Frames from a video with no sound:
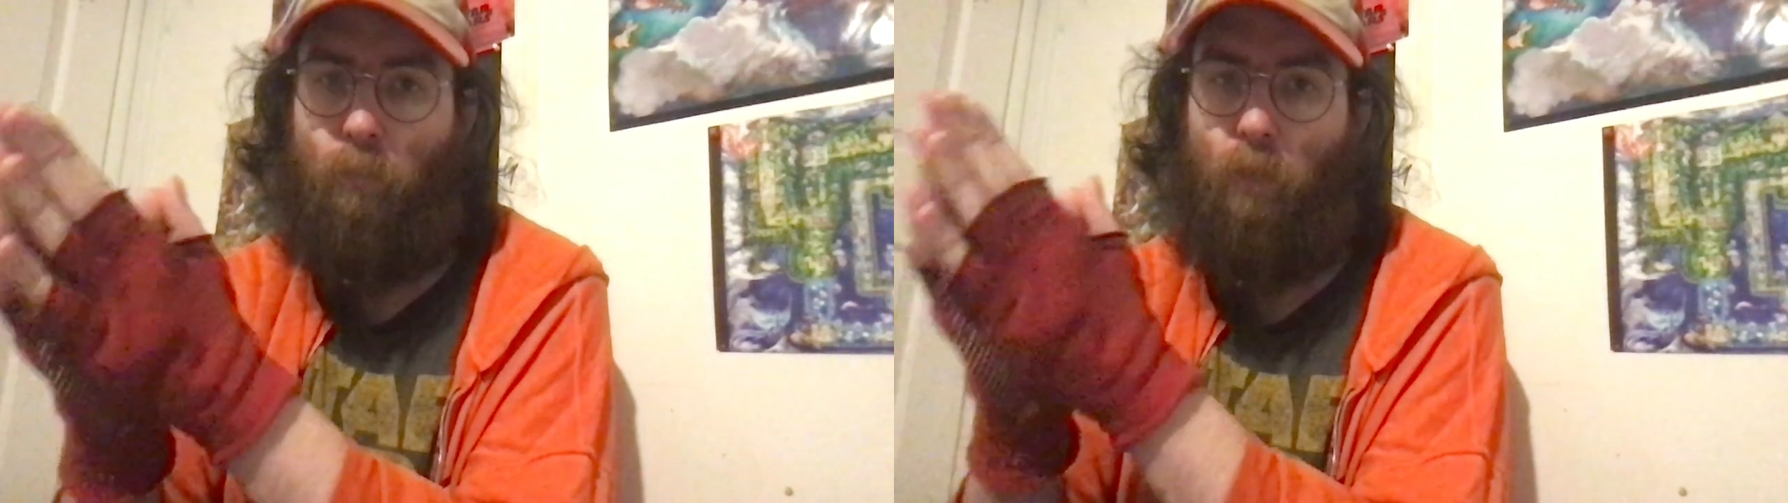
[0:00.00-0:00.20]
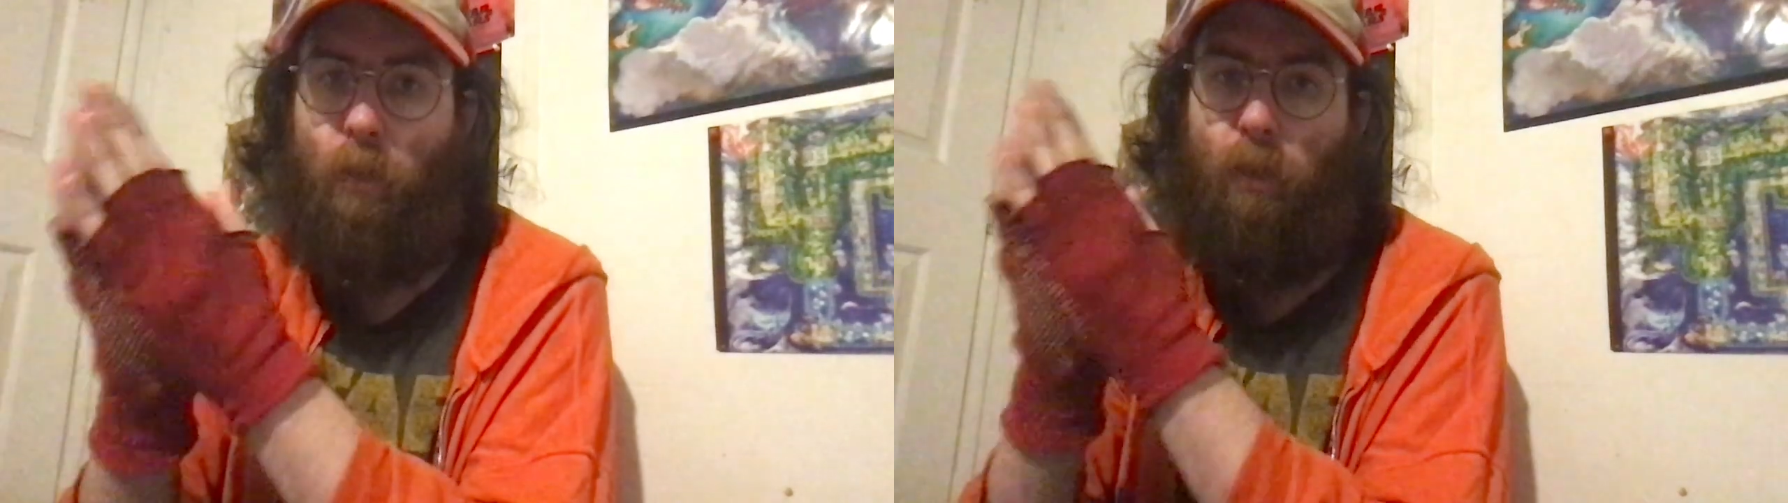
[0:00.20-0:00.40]

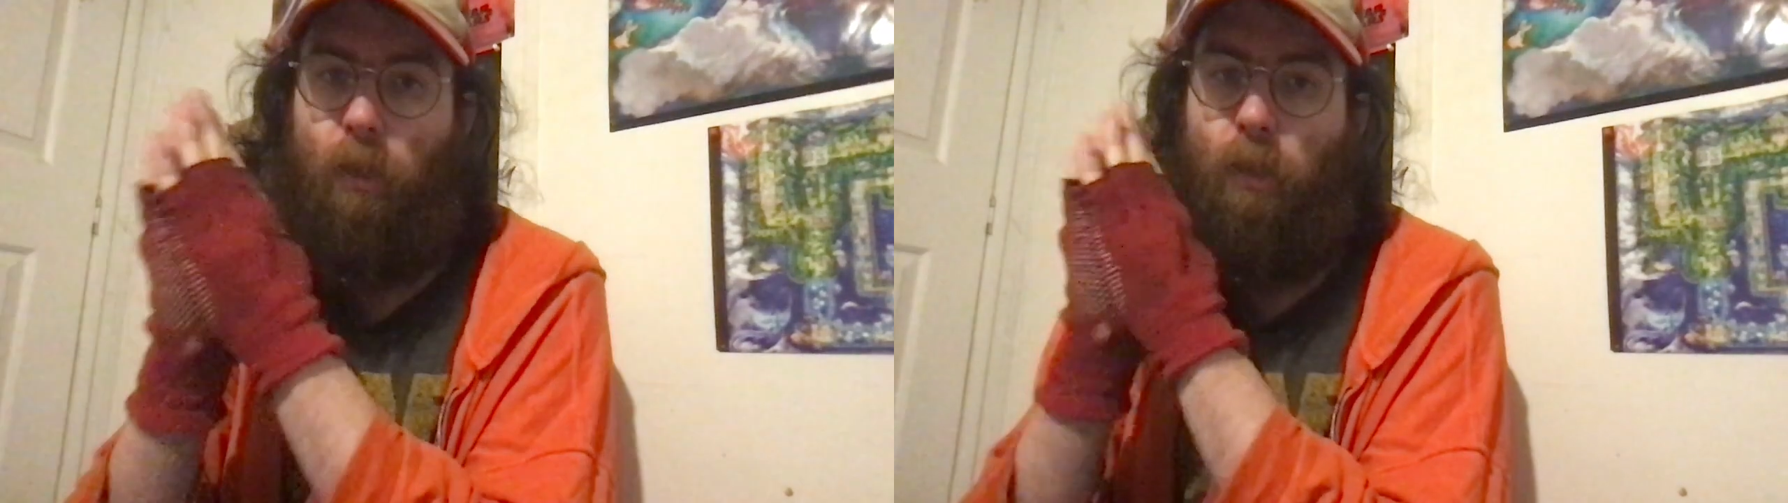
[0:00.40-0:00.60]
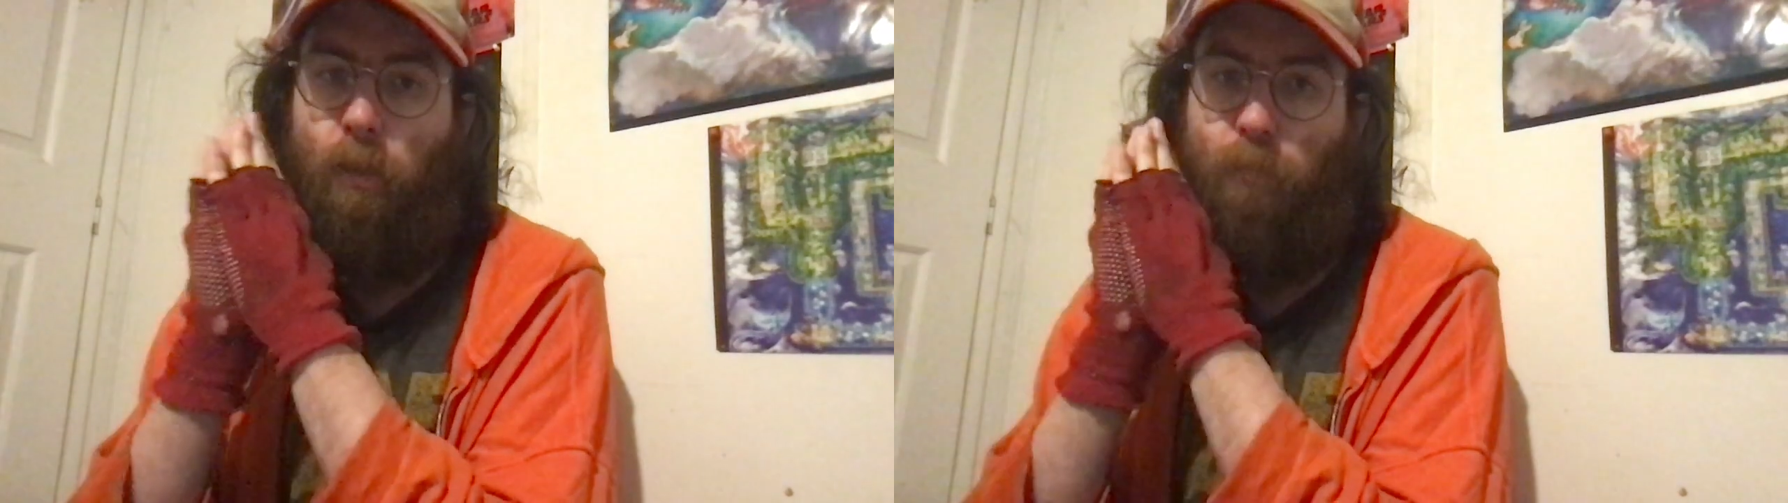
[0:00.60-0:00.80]

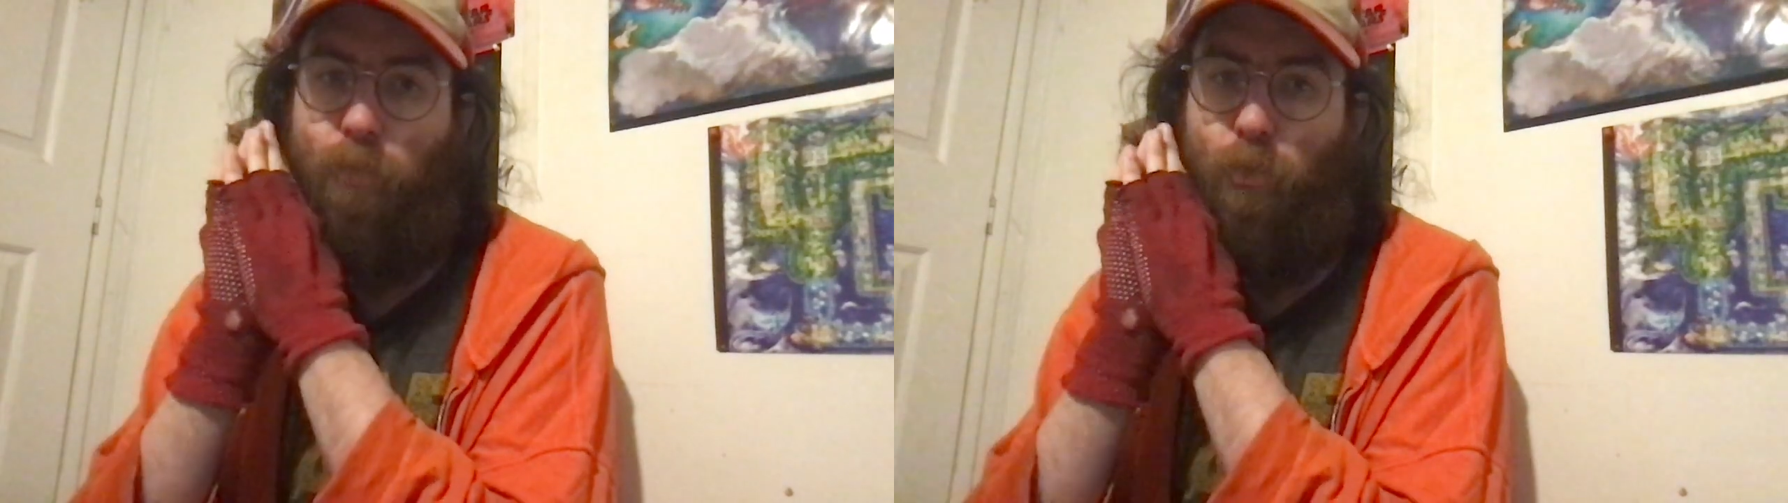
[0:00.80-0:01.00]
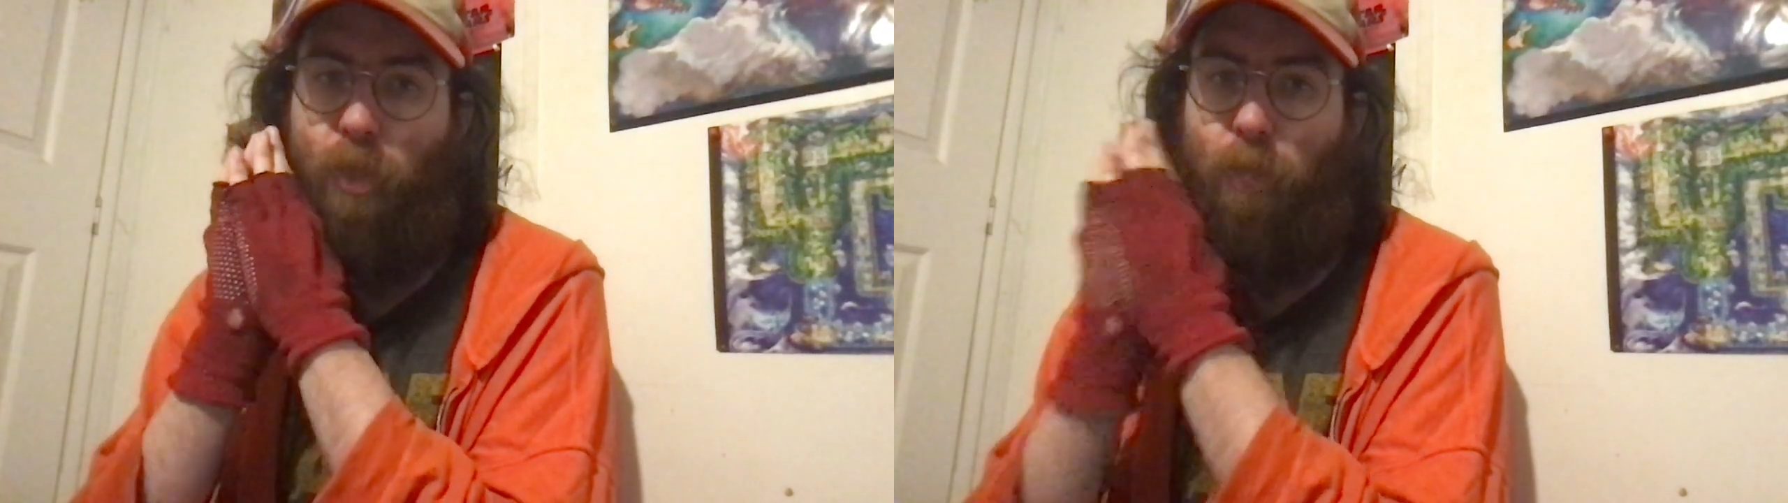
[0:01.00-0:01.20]
I'm
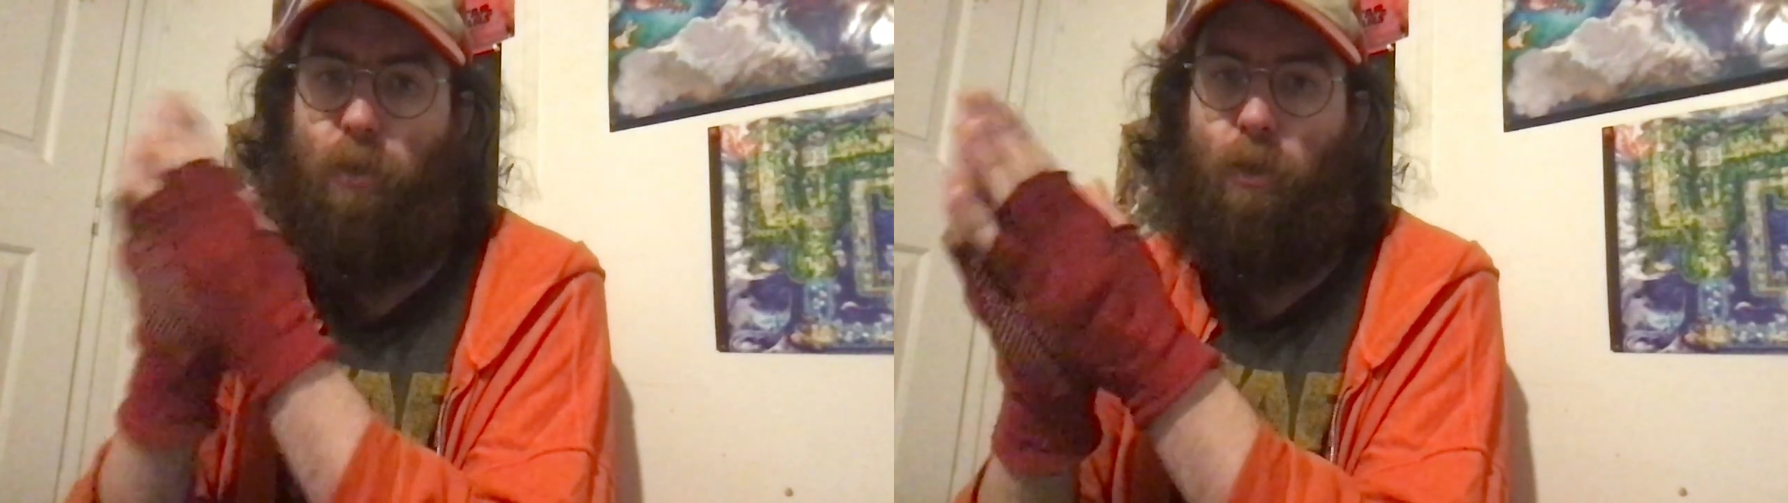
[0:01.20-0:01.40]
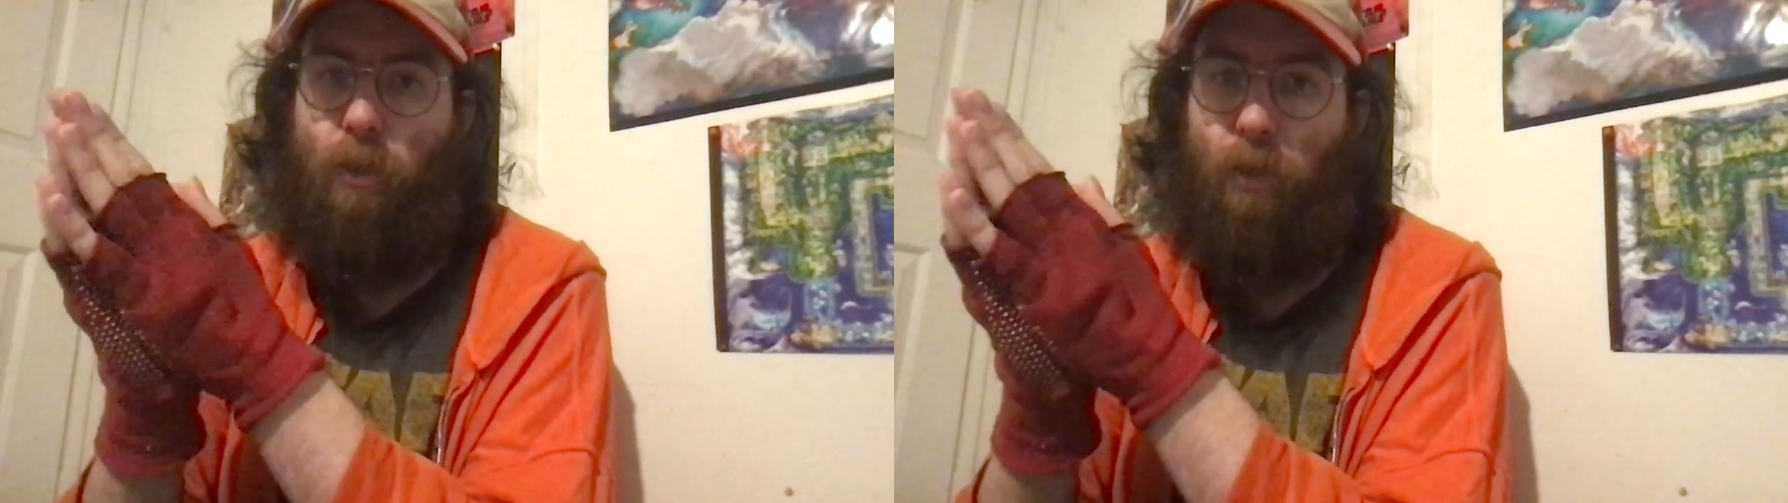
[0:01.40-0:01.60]
still keeping
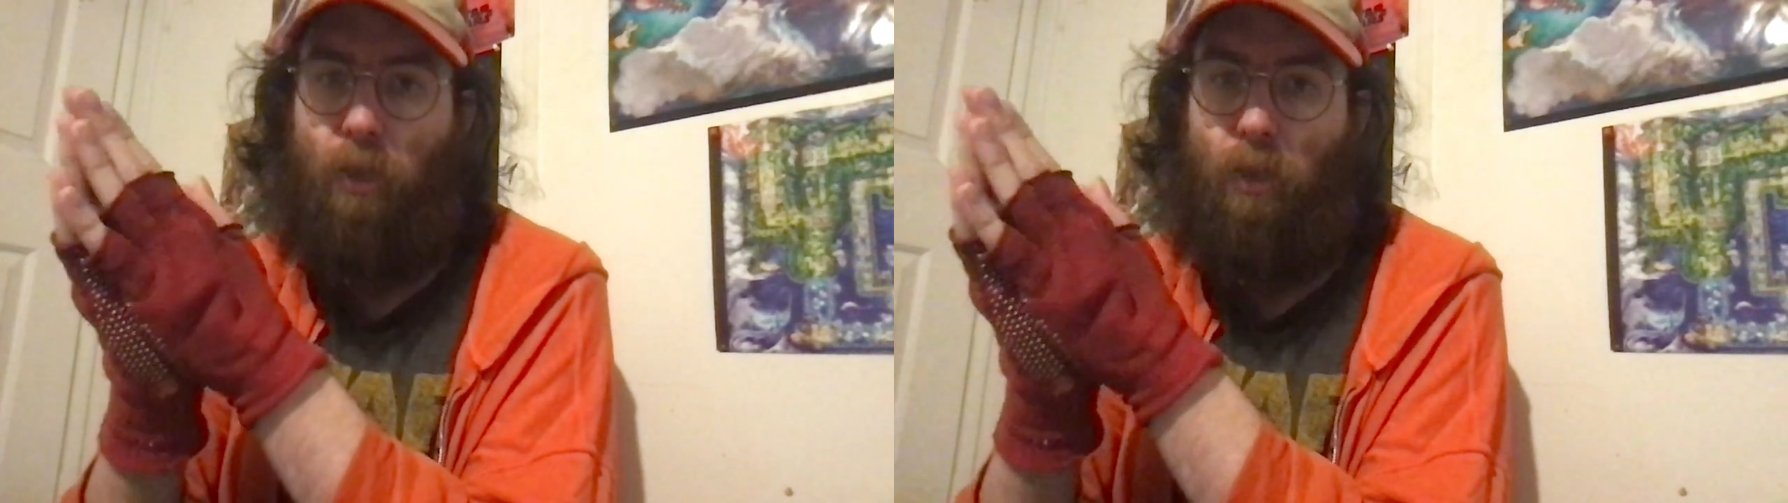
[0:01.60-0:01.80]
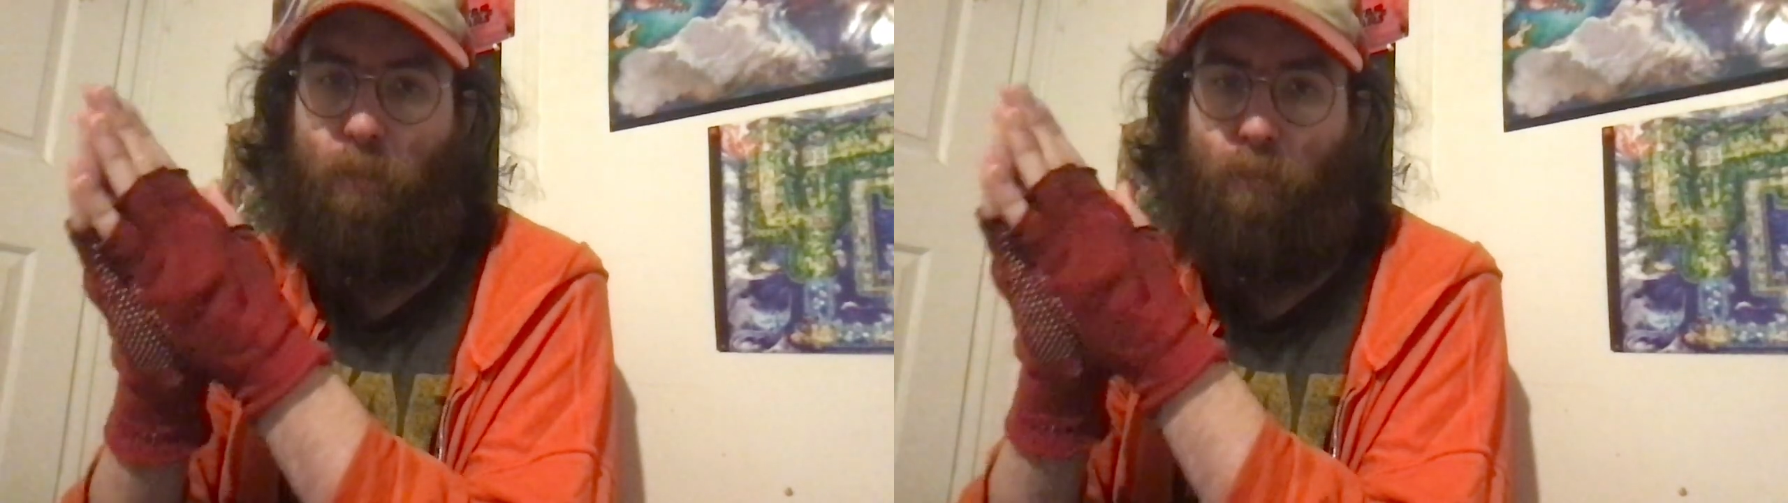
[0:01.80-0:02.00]
an
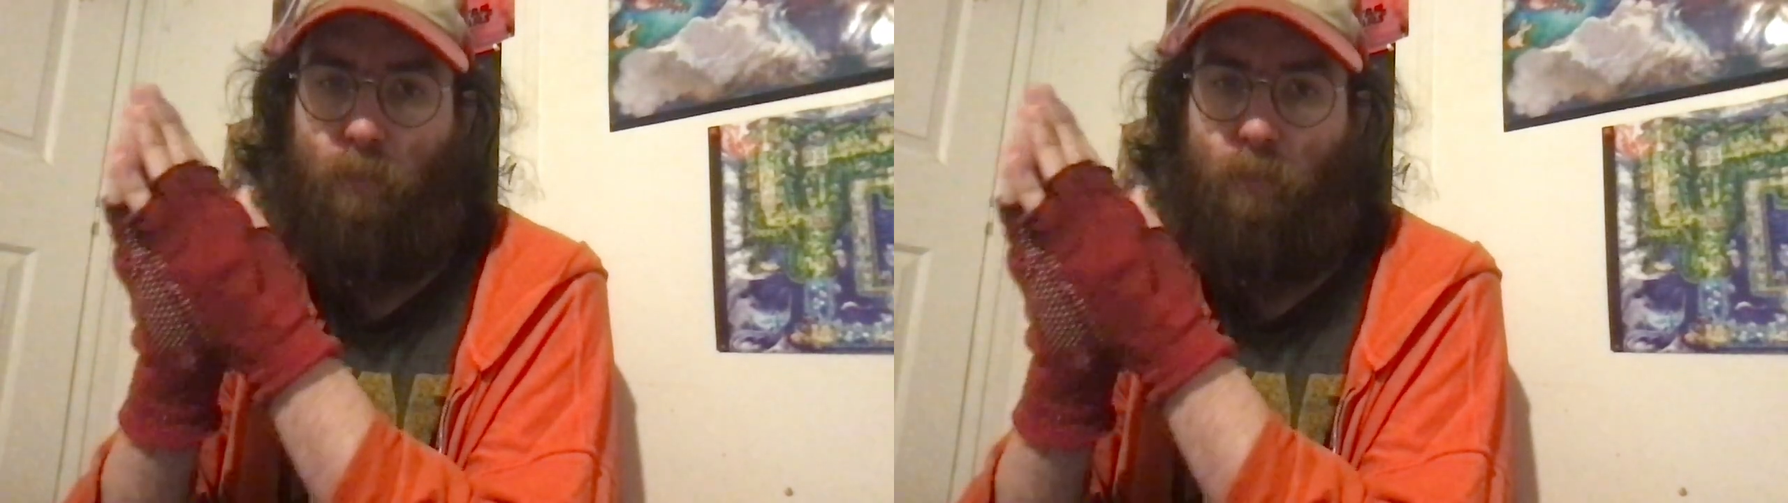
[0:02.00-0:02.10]
eye